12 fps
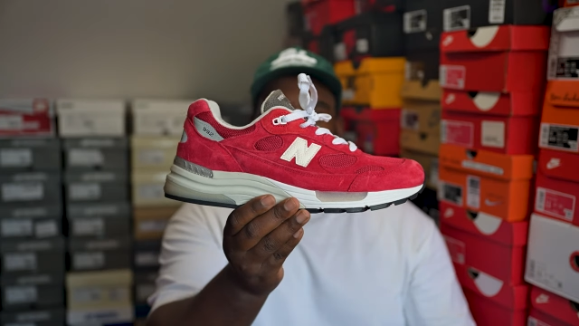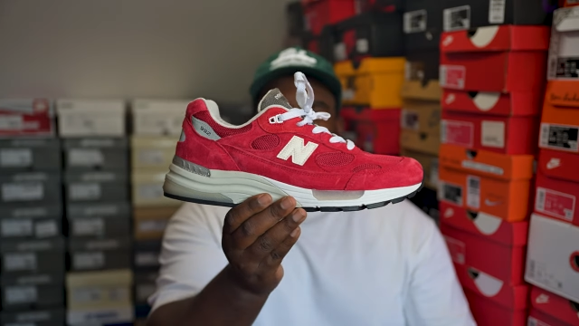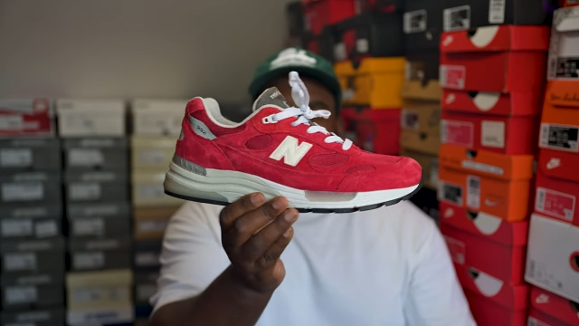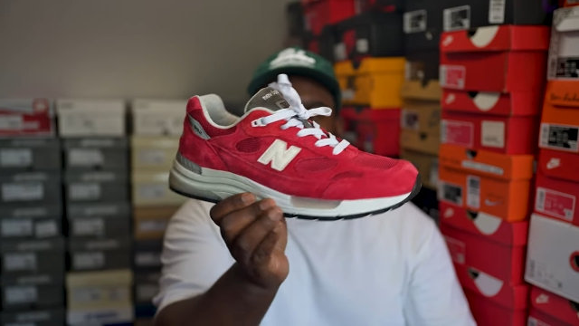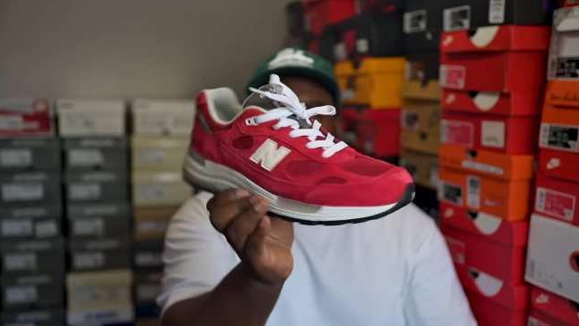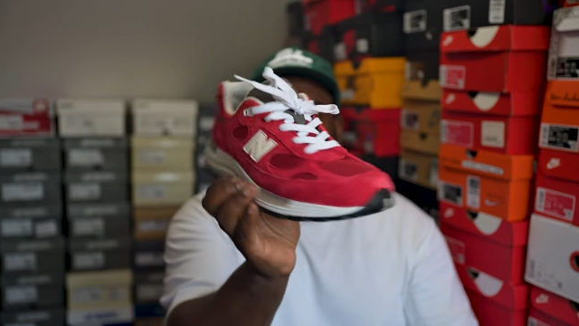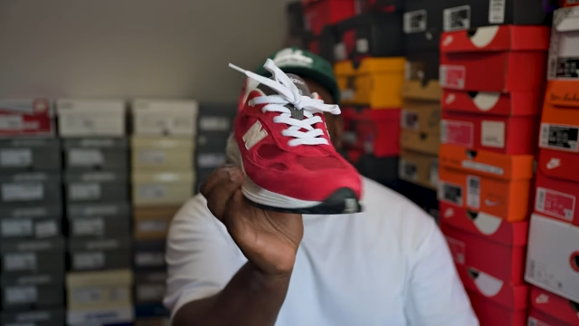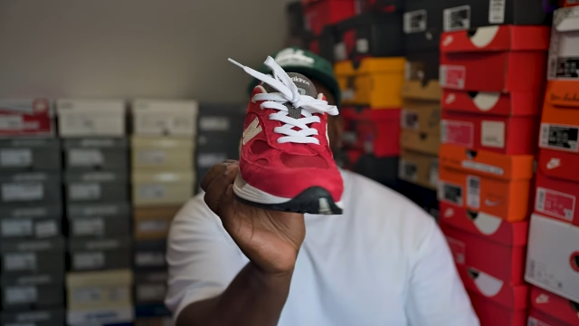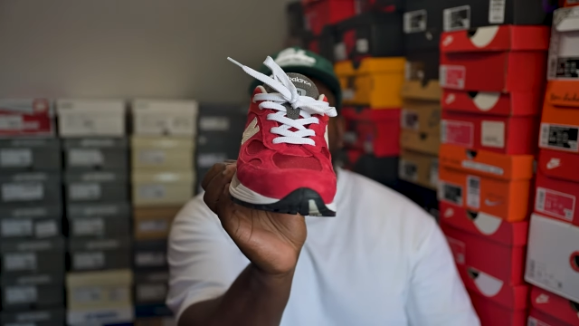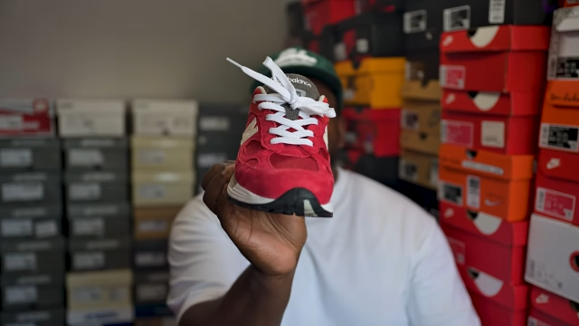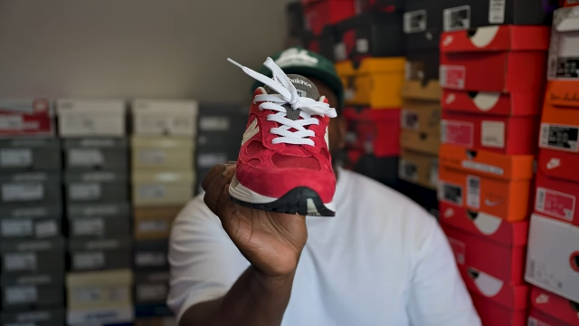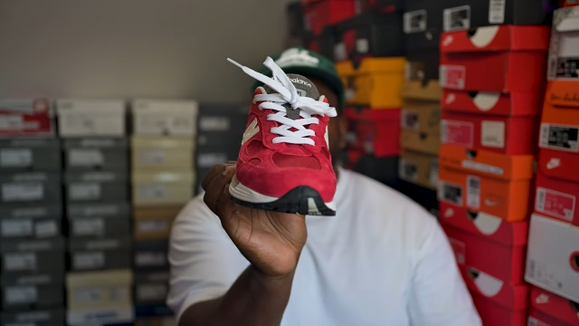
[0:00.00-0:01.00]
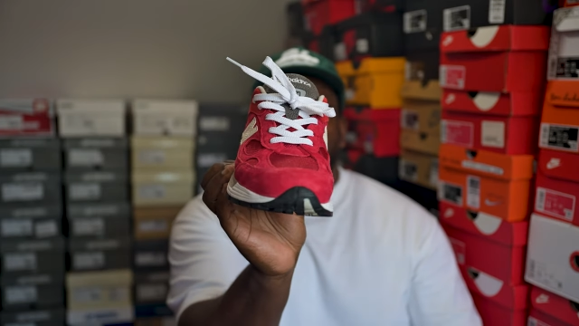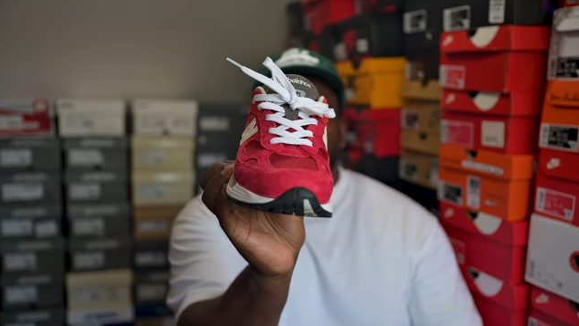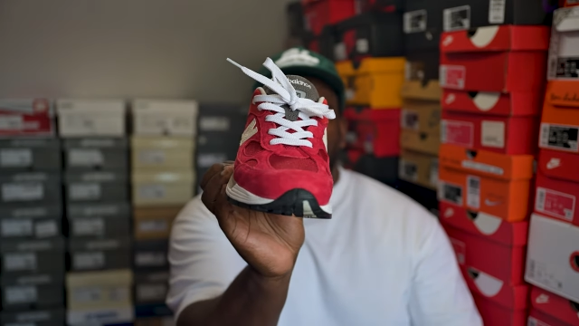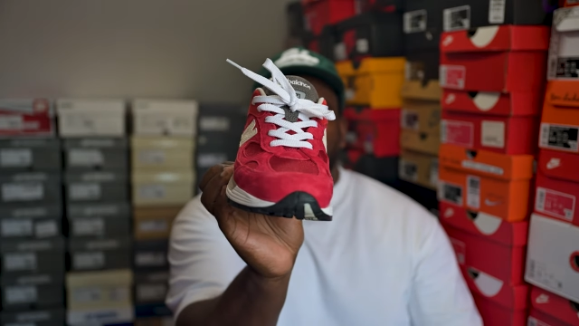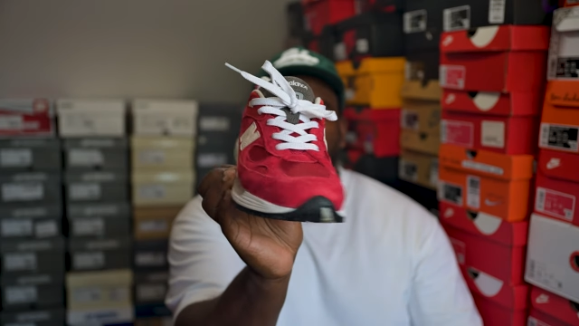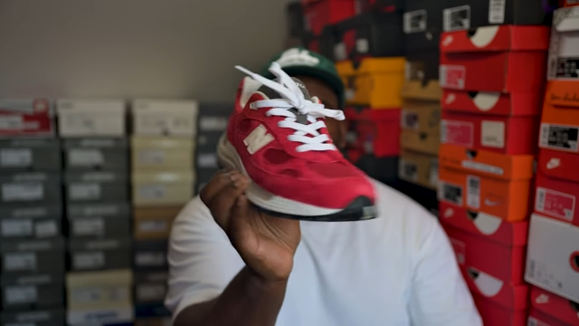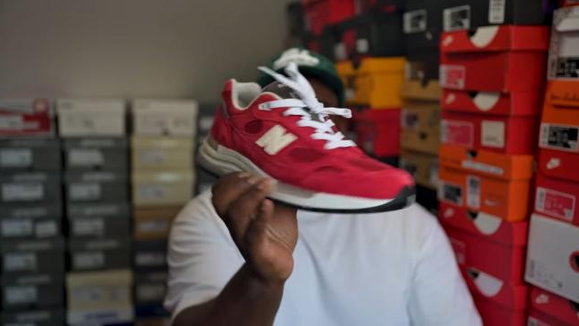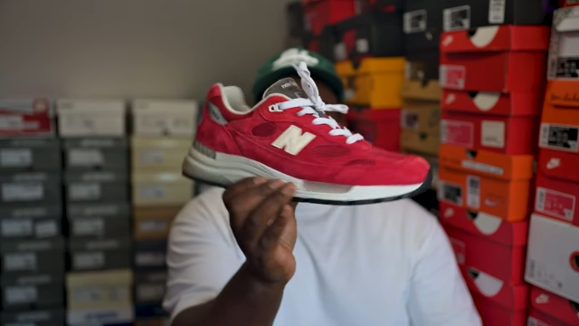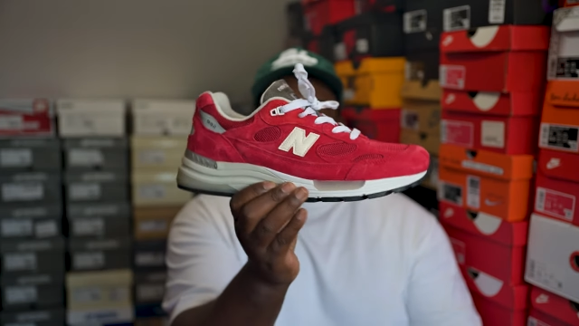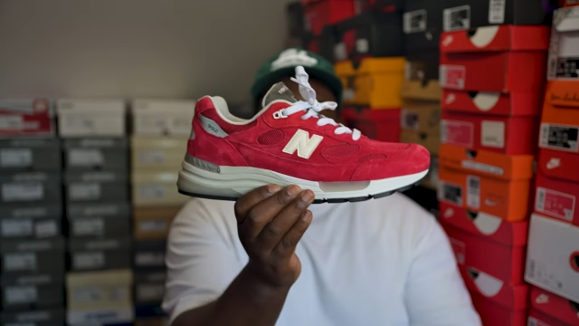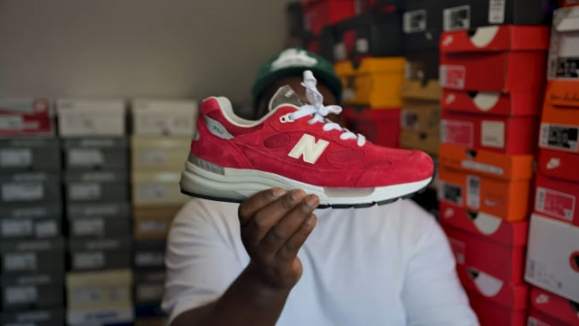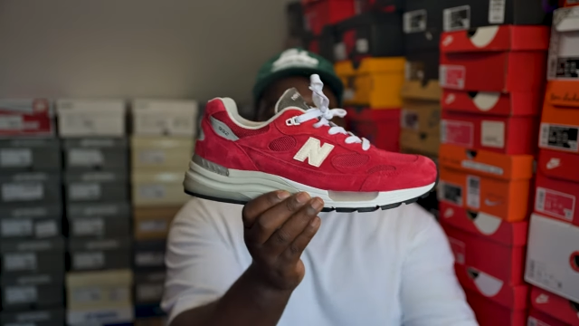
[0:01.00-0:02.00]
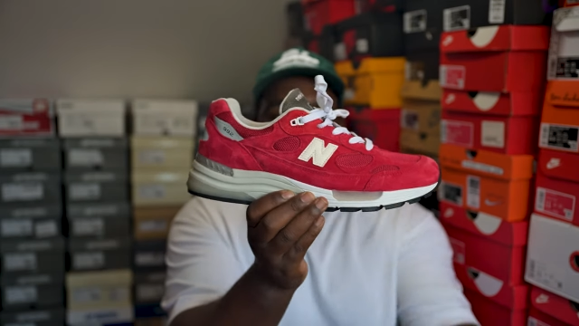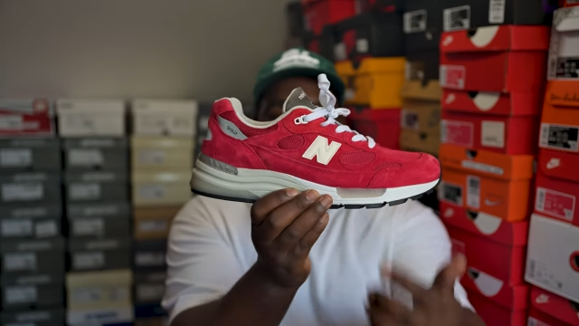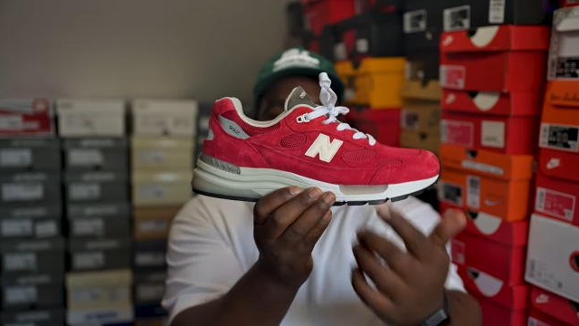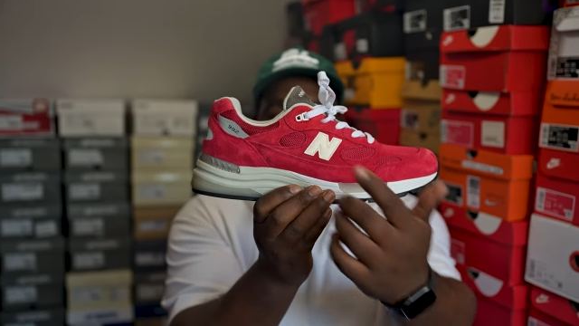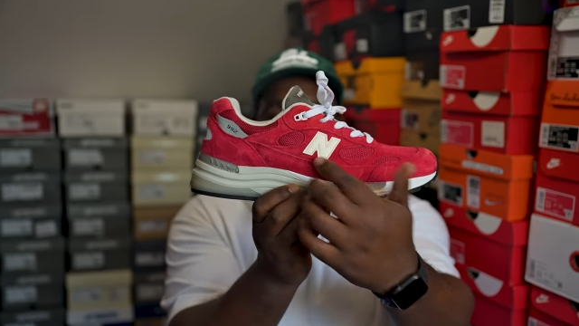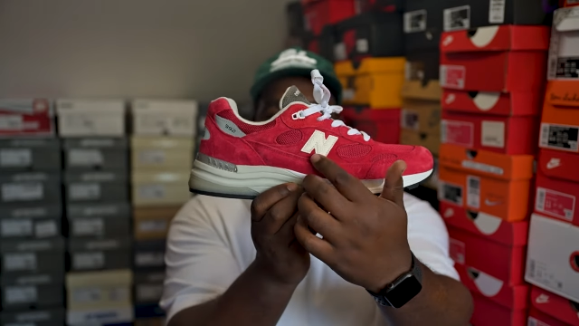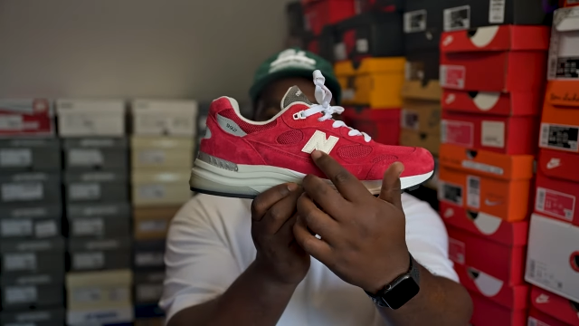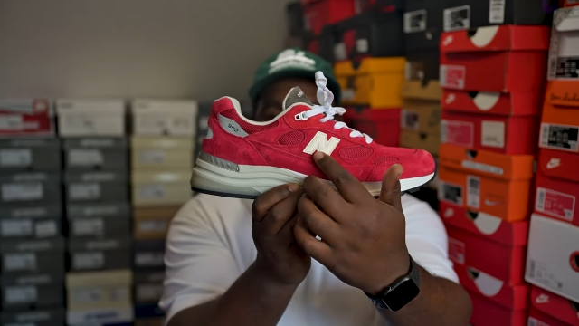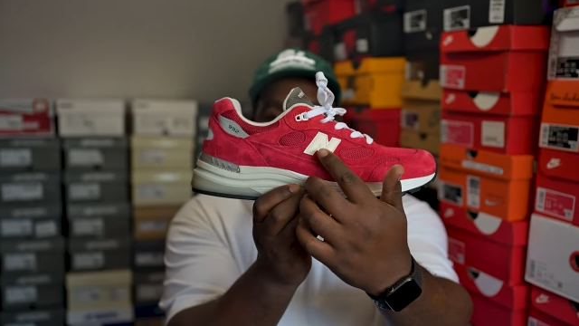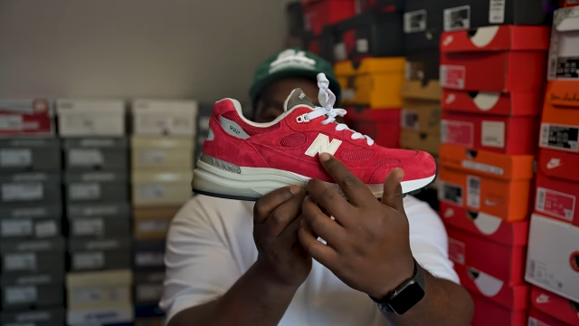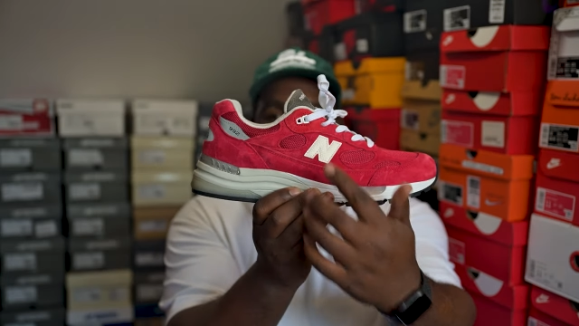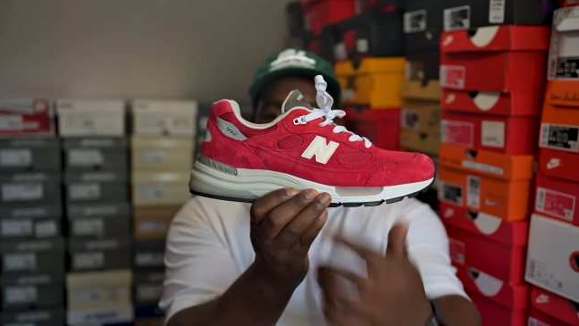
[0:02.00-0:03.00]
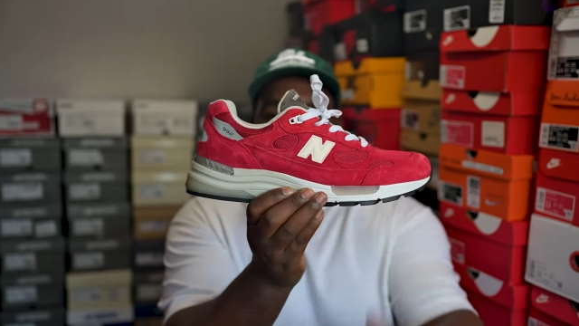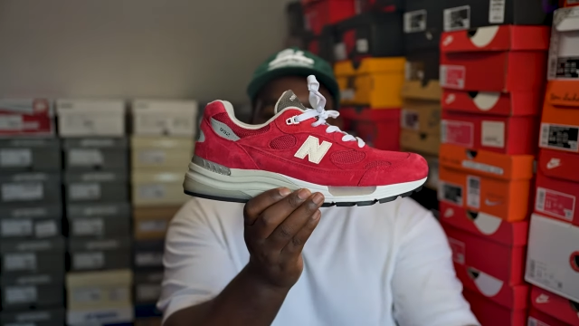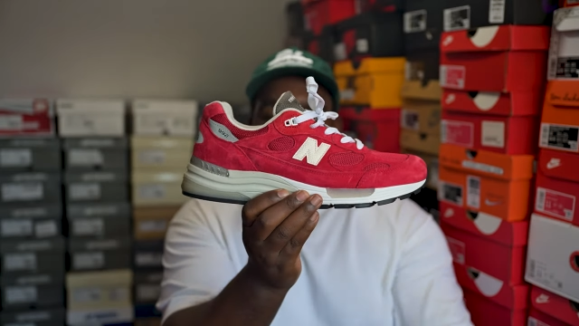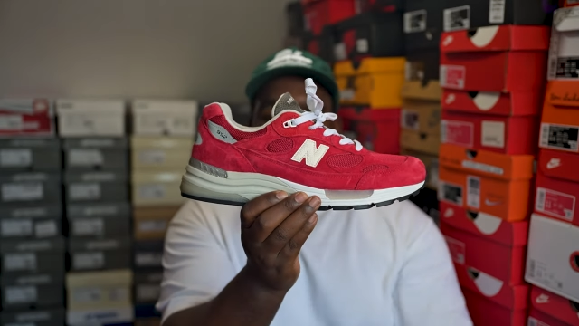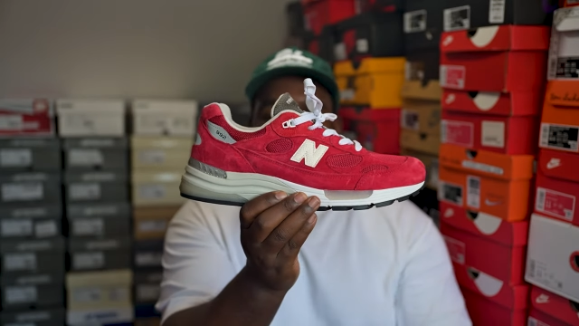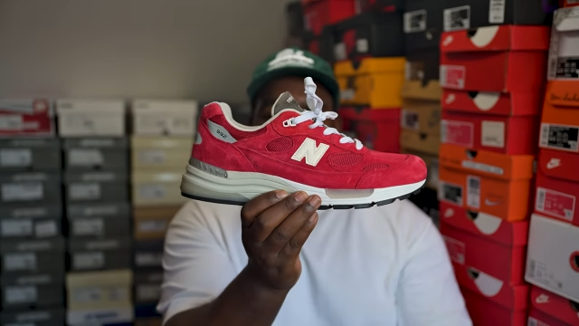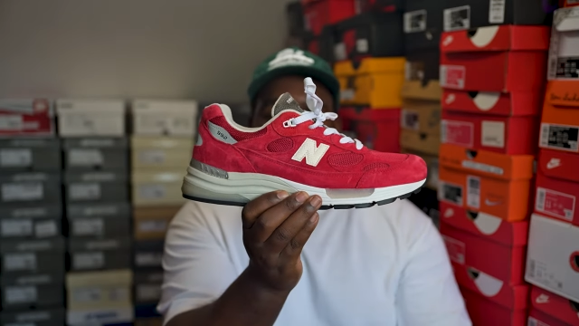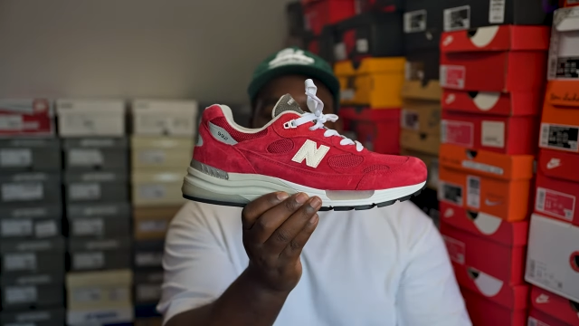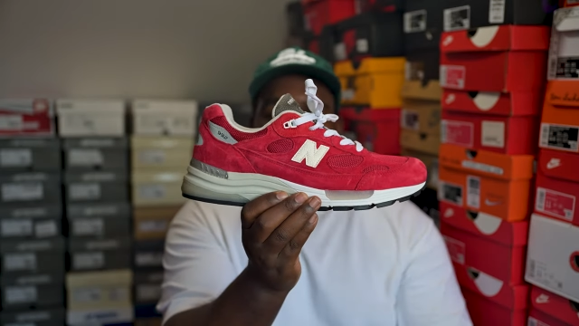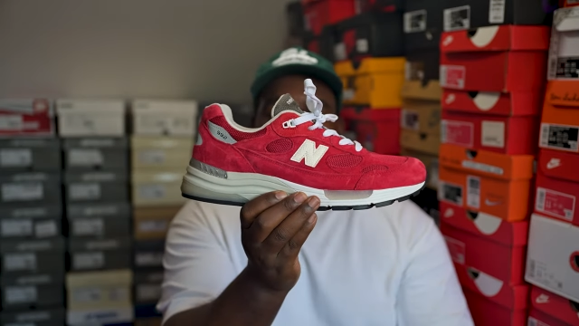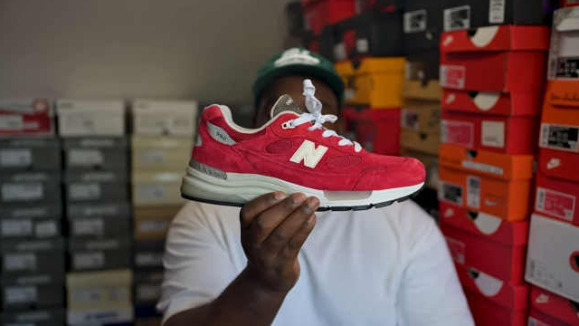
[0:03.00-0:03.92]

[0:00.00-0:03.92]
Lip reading: No face is visible, so there are no lips to read.